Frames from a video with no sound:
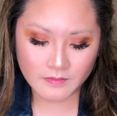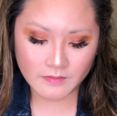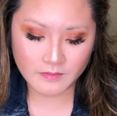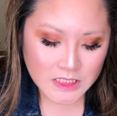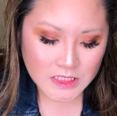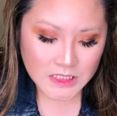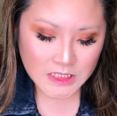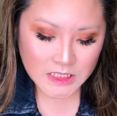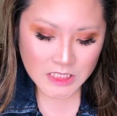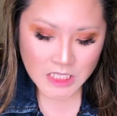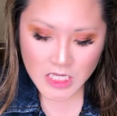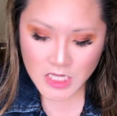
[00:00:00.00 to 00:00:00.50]

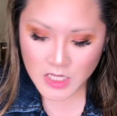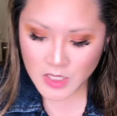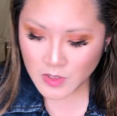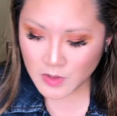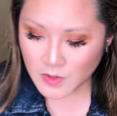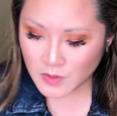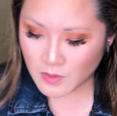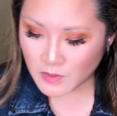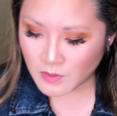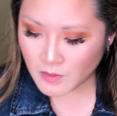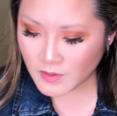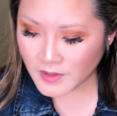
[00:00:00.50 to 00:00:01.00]

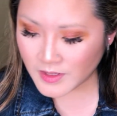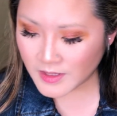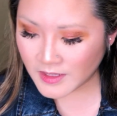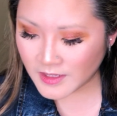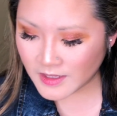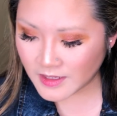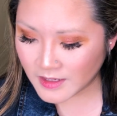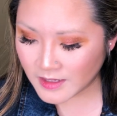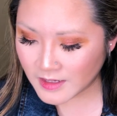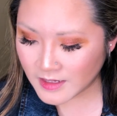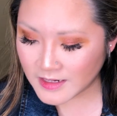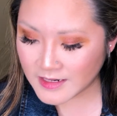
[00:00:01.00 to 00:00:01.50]
So
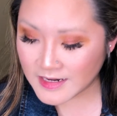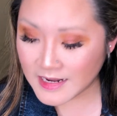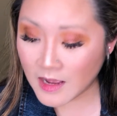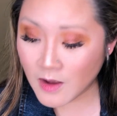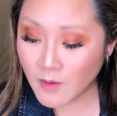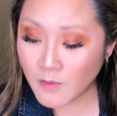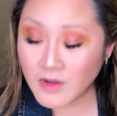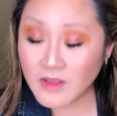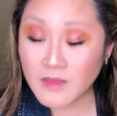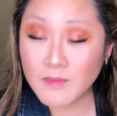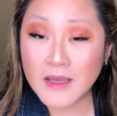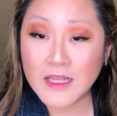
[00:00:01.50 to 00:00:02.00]

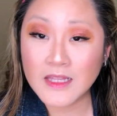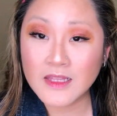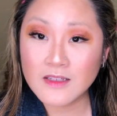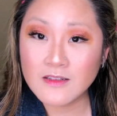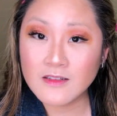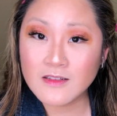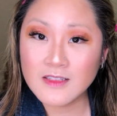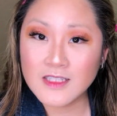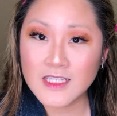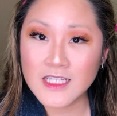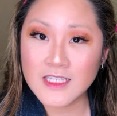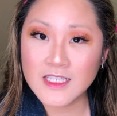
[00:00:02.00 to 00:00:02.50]
now with my
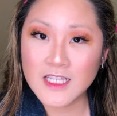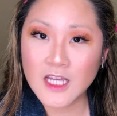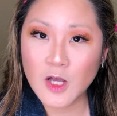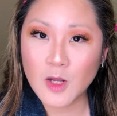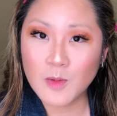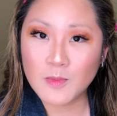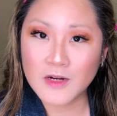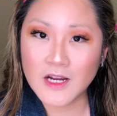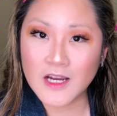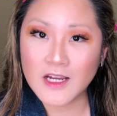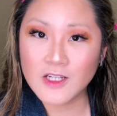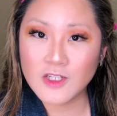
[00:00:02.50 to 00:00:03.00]
little
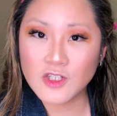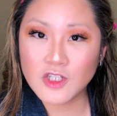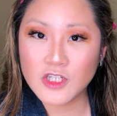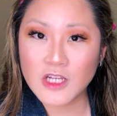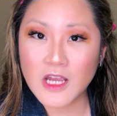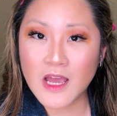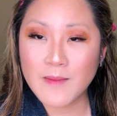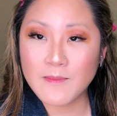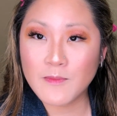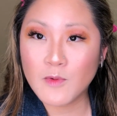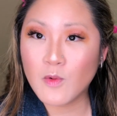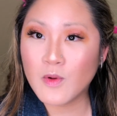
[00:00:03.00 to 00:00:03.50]
detail brush,
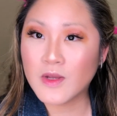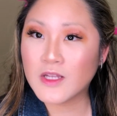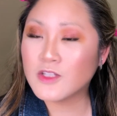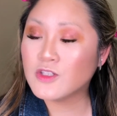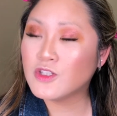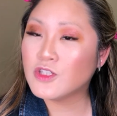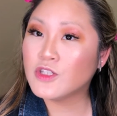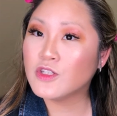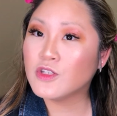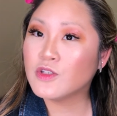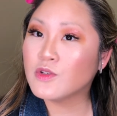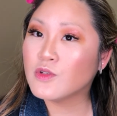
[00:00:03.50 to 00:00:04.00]
I'm going
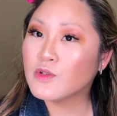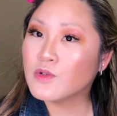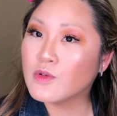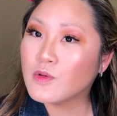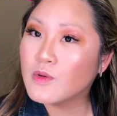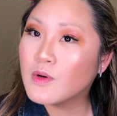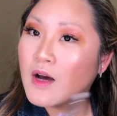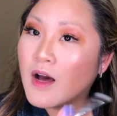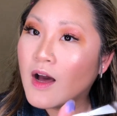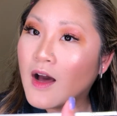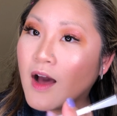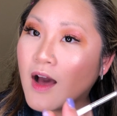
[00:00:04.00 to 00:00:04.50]

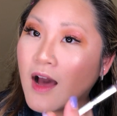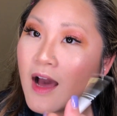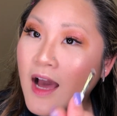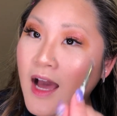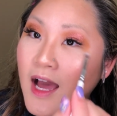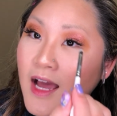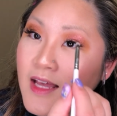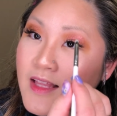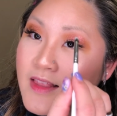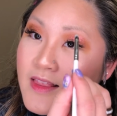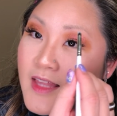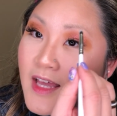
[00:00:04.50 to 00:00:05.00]
to
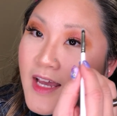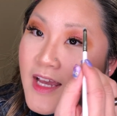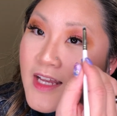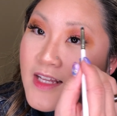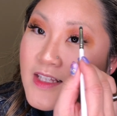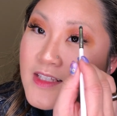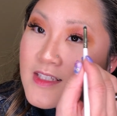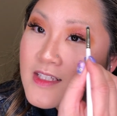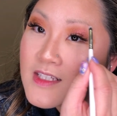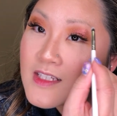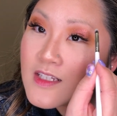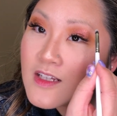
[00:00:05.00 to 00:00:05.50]

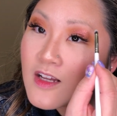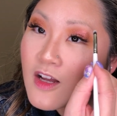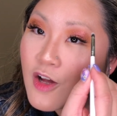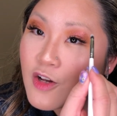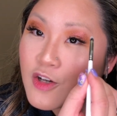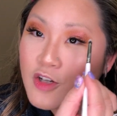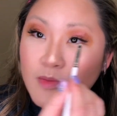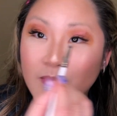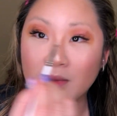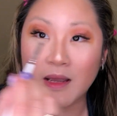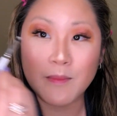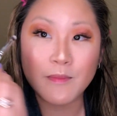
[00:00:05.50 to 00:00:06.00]
highlight
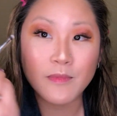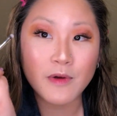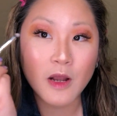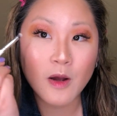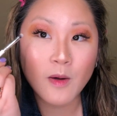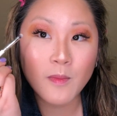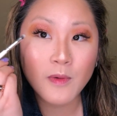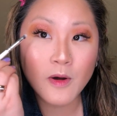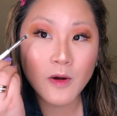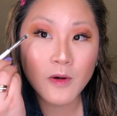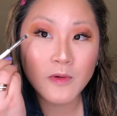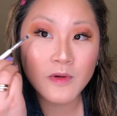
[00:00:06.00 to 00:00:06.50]
under my
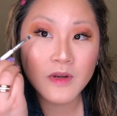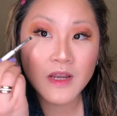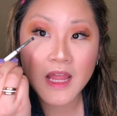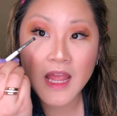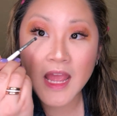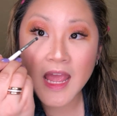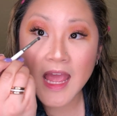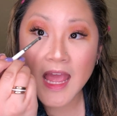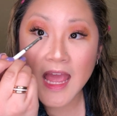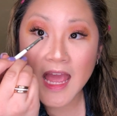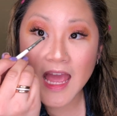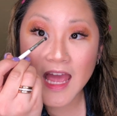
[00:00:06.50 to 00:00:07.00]
brow bone
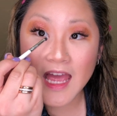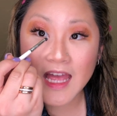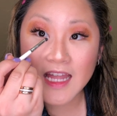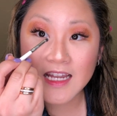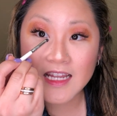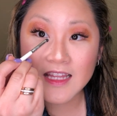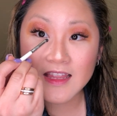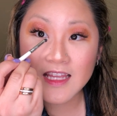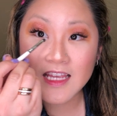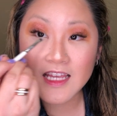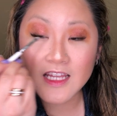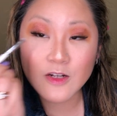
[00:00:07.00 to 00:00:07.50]
and
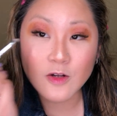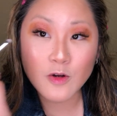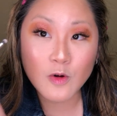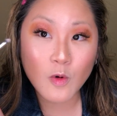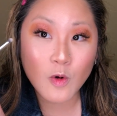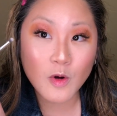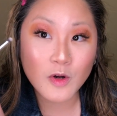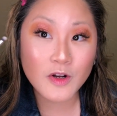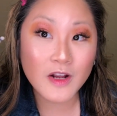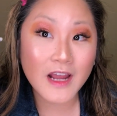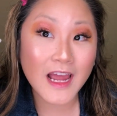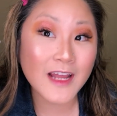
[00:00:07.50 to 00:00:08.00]
in the inner
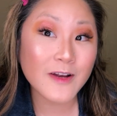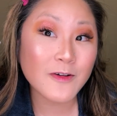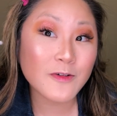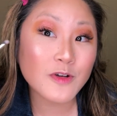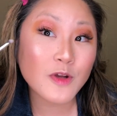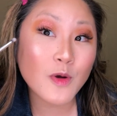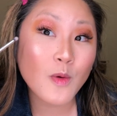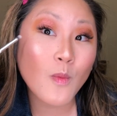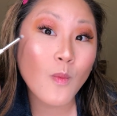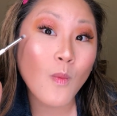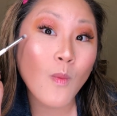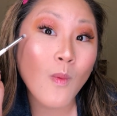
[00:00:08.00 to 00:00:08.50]
corner. I don't
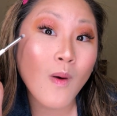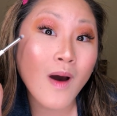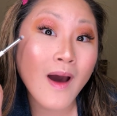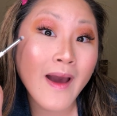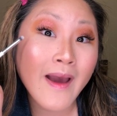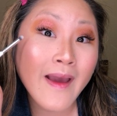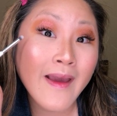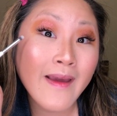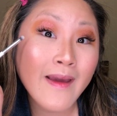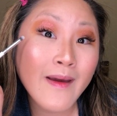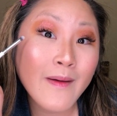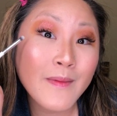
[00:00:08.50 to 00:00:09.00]
know
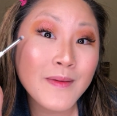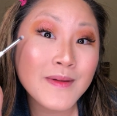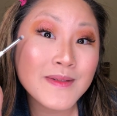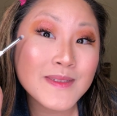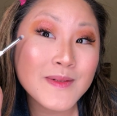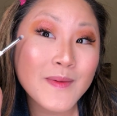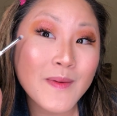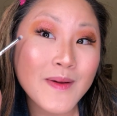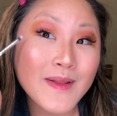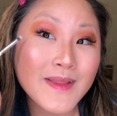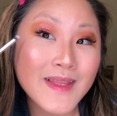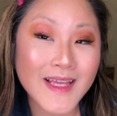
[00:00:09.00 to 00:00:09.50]
why I was
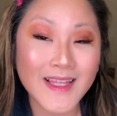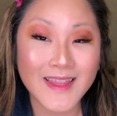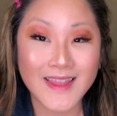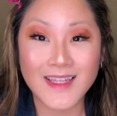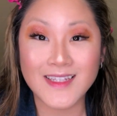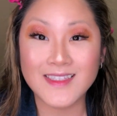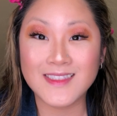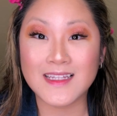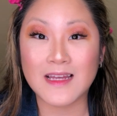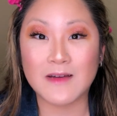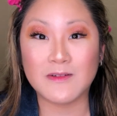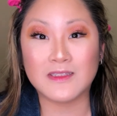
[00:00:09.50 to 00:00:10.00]
going like
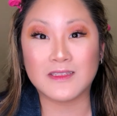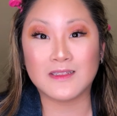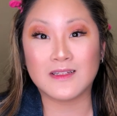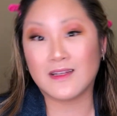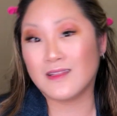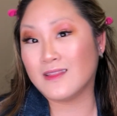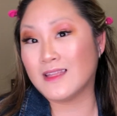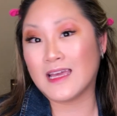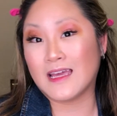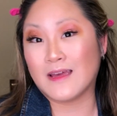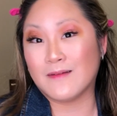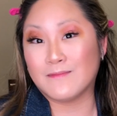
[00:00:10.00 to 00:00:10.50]
this. I was
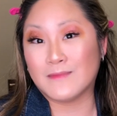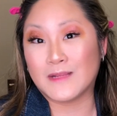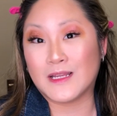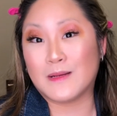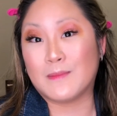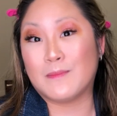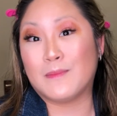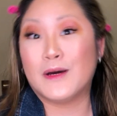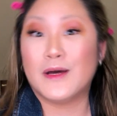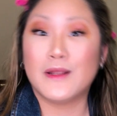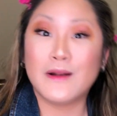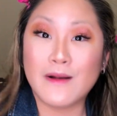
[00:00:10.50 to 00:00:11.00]
like, I'm
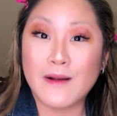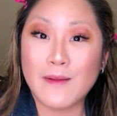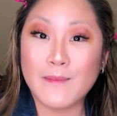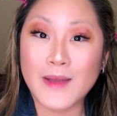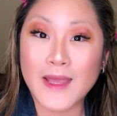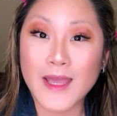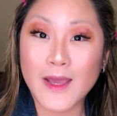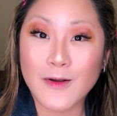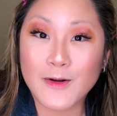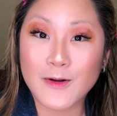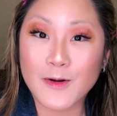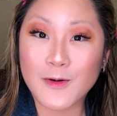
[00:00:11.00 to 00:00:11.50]
gonna put it on
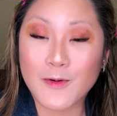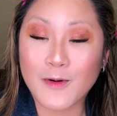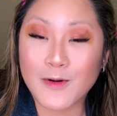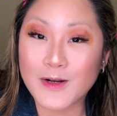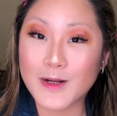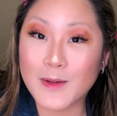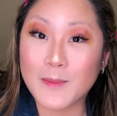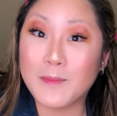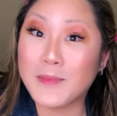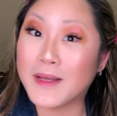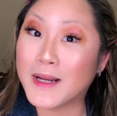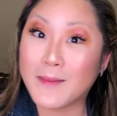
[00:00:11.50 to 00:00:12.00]
my outer
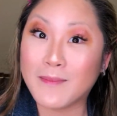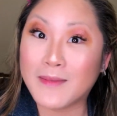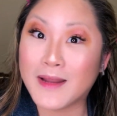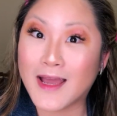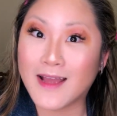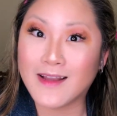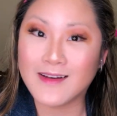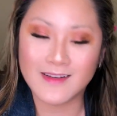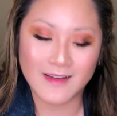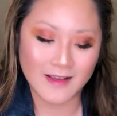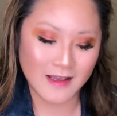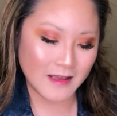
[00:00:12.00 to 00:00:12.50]
corner, but I'm
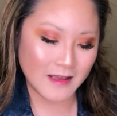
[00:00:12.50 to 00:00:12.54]
not.